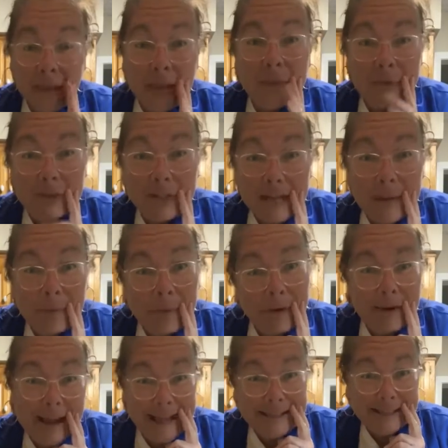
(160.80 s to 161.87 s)
It was
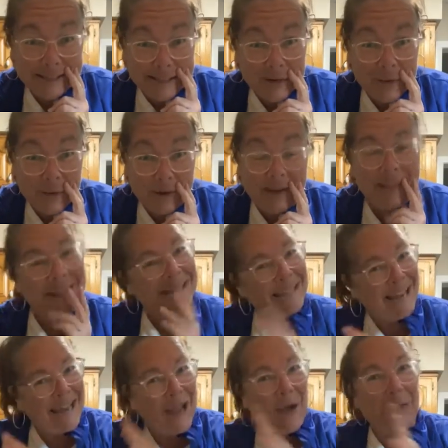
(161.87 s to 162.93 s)
cheaper at the store, and that's
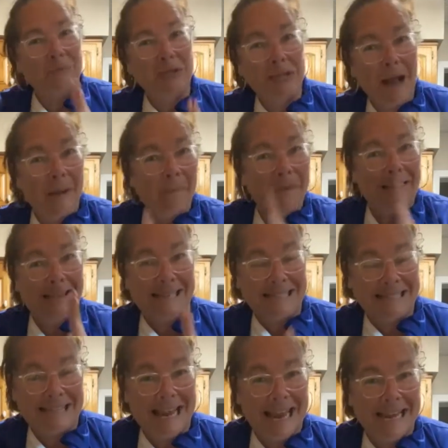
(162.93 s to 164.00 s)
kind of how I'm shopping
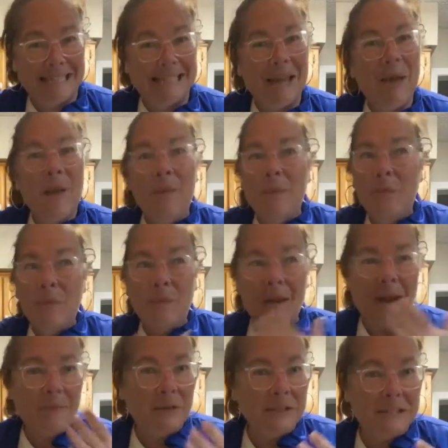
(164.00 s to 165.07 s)
these days.
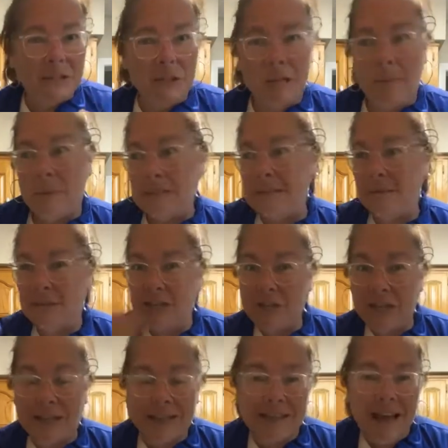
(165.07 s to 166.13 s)
Whatever's the cheapest. If it's
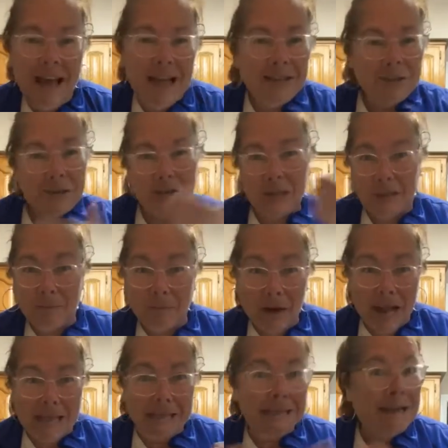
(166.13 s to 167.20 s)
chicken thighs or chicken
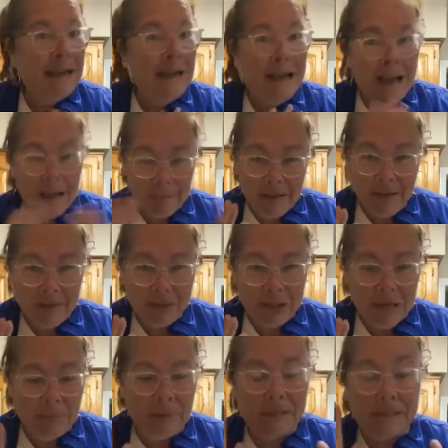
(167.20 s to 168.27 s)
breast, I'm getting the
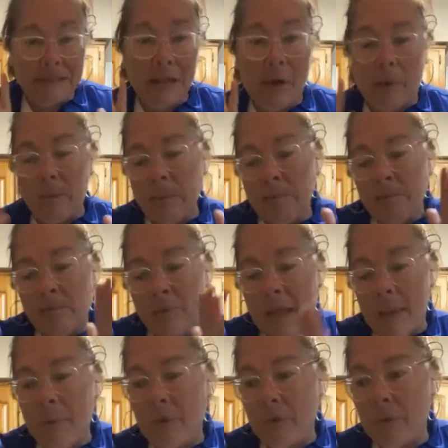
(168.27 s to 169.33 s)
cheapest. So
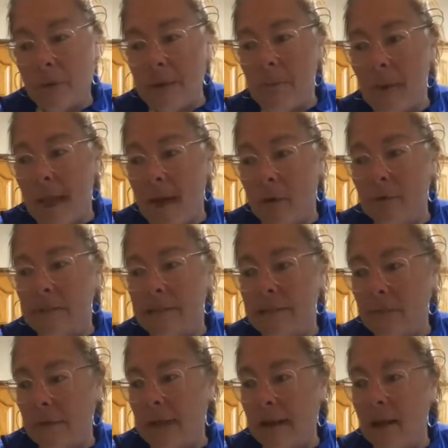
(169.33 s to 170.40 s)
I put three
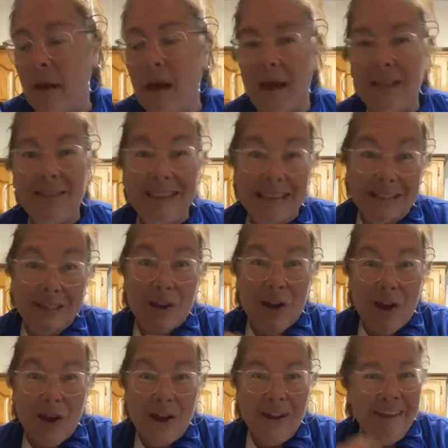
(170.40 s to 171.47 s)
pounds, kind of hot. These
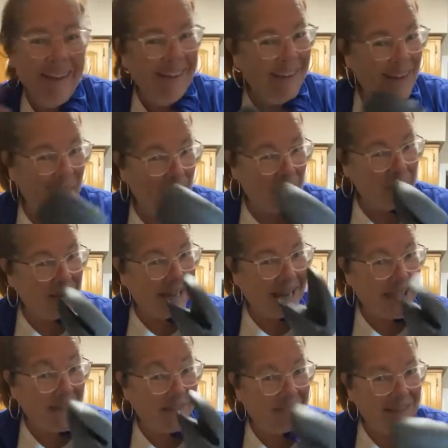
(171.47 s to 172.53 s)
are our
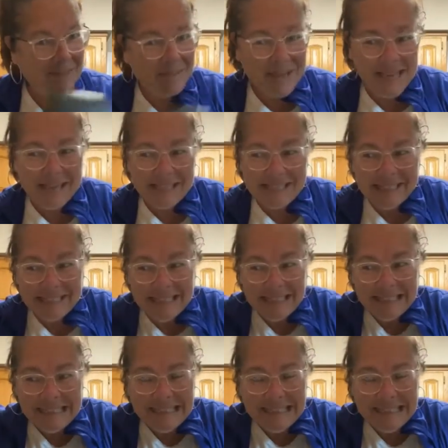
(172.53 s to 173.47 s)
mini oven mitts.